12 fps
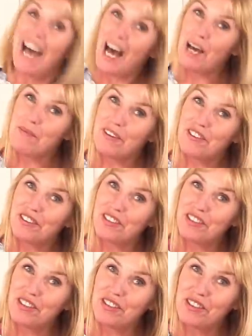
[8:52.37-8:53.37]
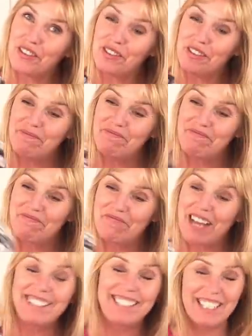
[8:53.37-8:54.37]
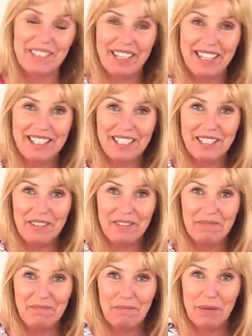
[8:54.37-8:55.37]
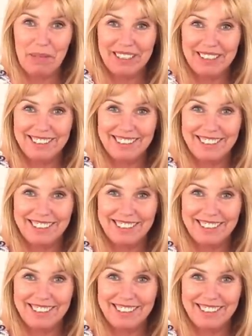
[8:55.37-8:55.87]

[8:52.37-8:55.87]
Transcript: Hope you enjoy the tutorial. I'll see you again soon. Bye-bye.